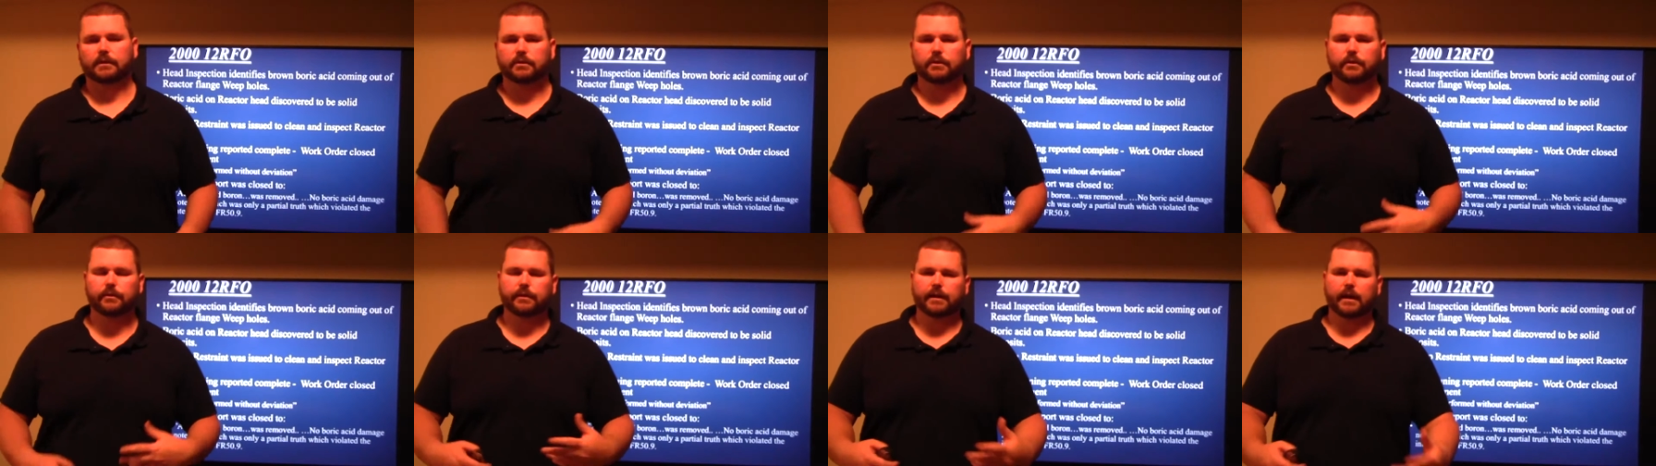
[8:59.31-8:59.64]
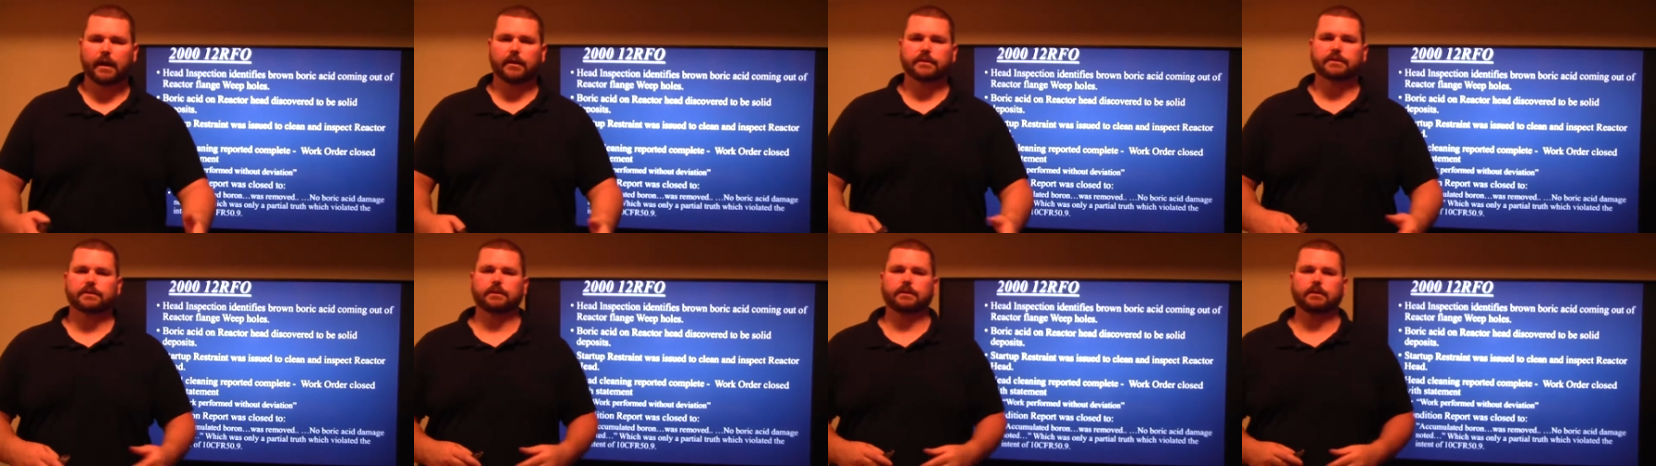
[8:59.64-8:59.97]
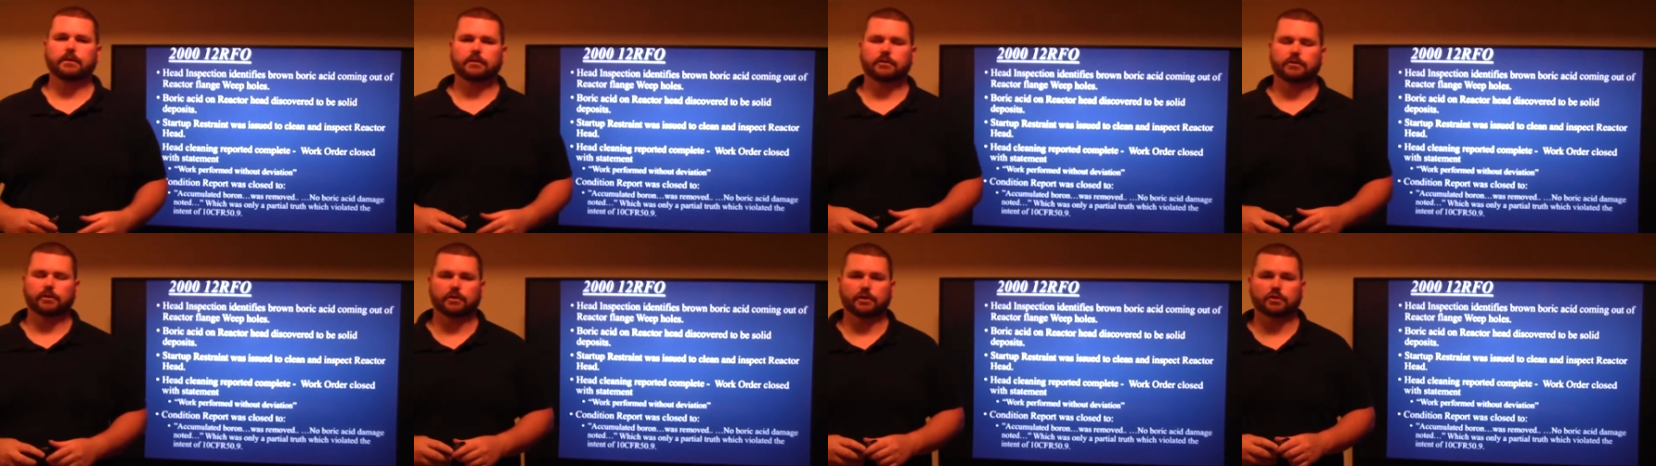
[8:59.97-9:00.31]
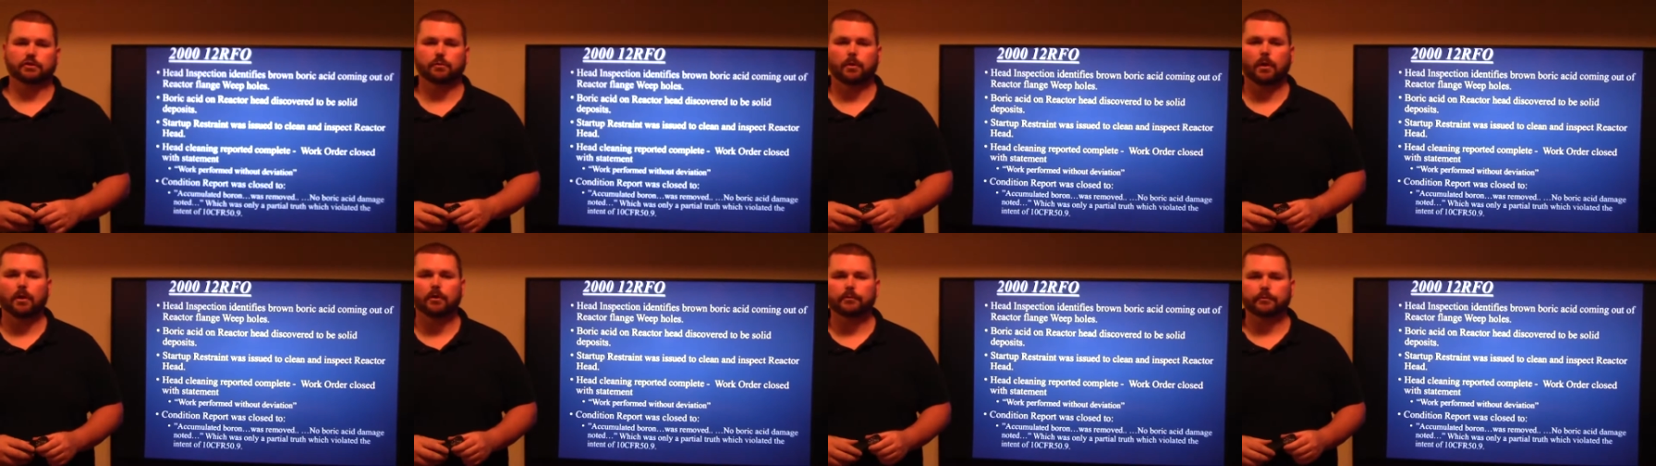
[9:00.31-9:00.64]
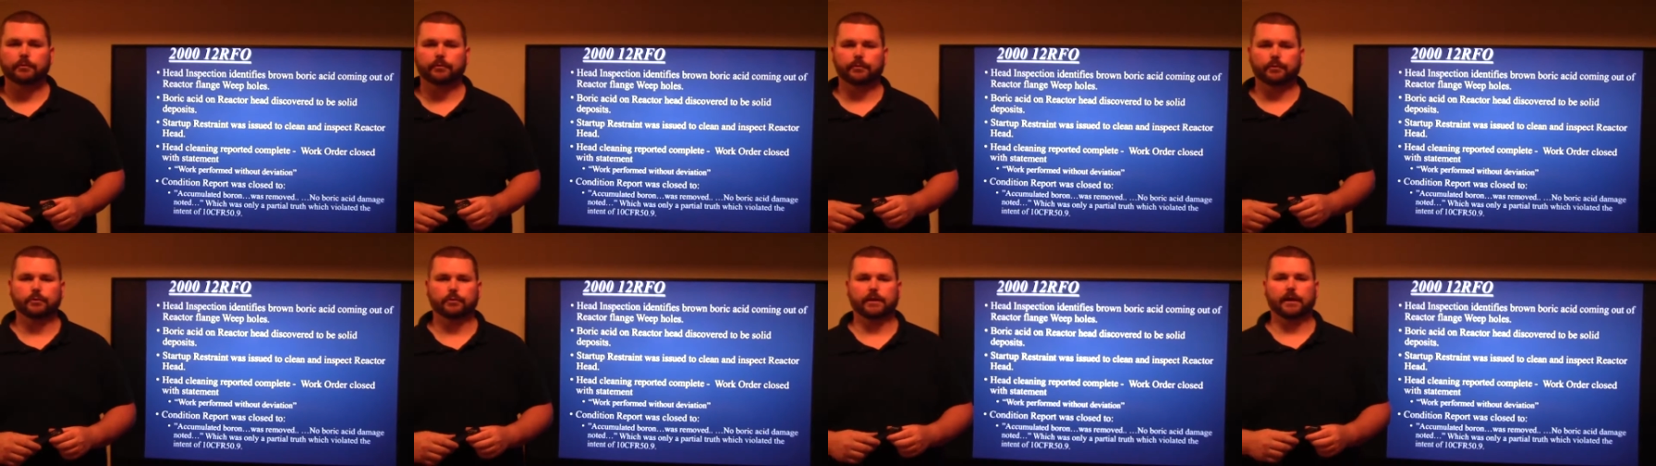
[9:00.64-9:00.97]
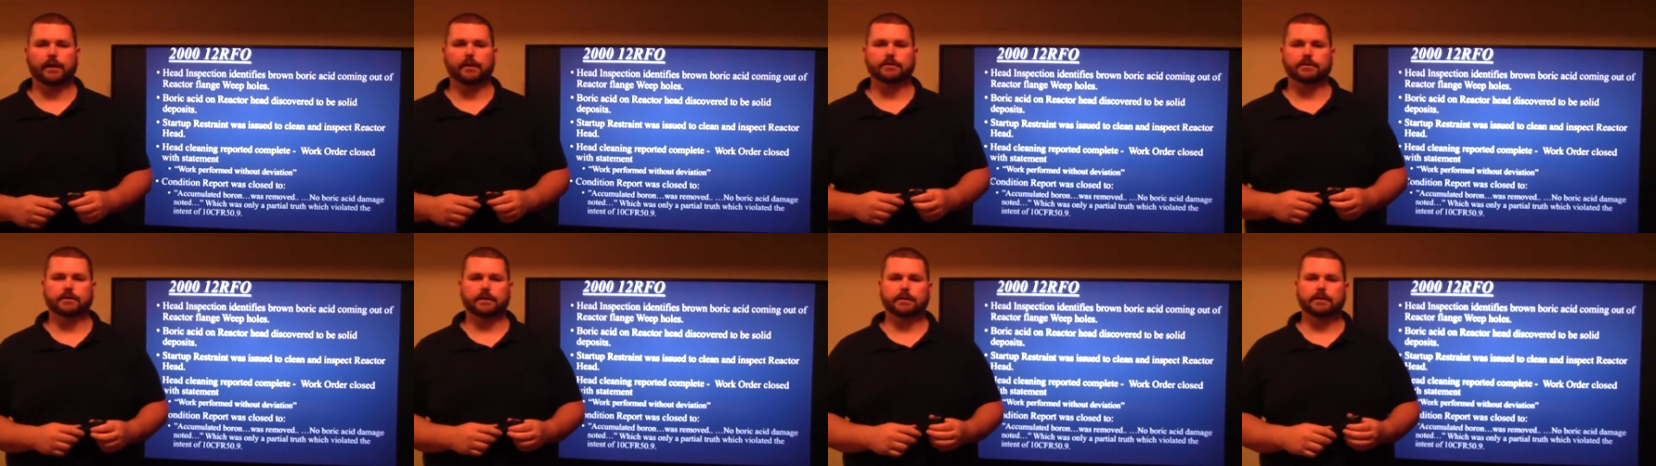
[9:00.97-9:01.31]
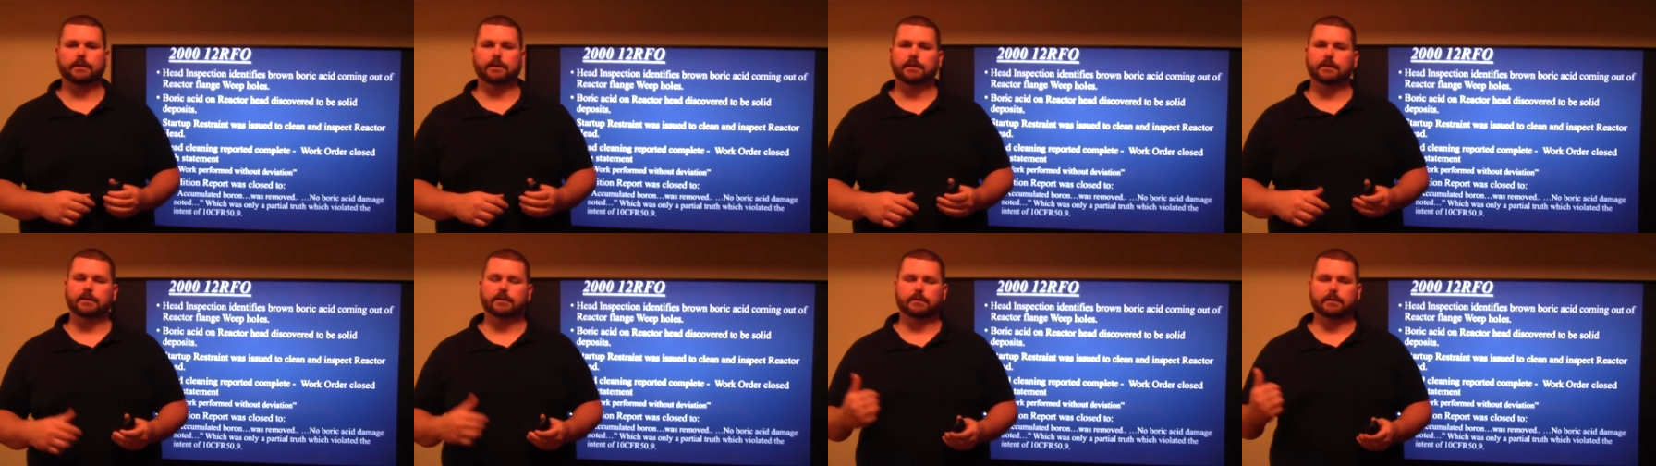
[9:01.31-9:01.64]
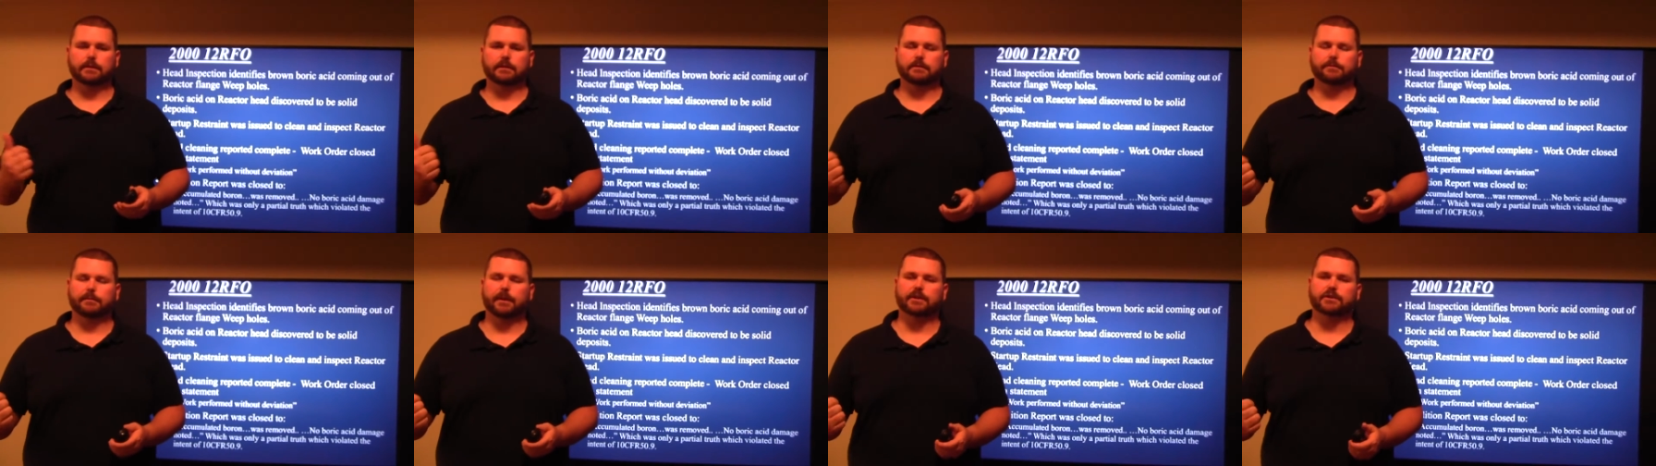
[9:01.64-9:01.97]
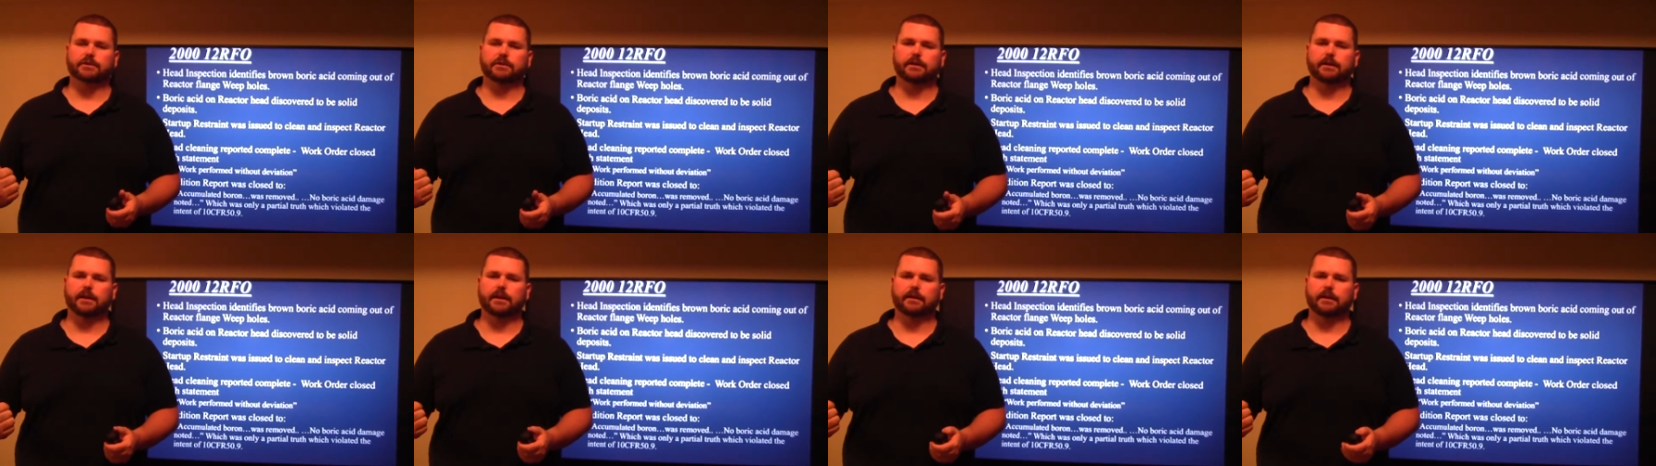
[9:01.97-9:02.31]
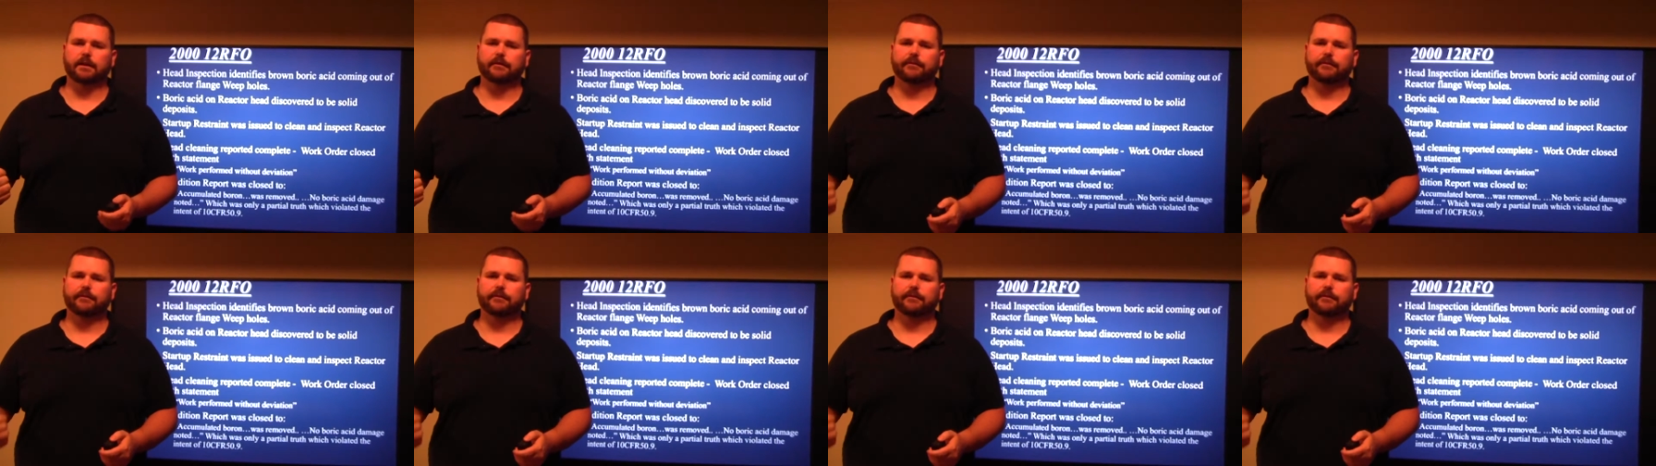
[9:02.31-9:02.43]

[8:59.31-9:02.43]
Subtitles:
2000, during the 12th refueling outage, they did an inspection again.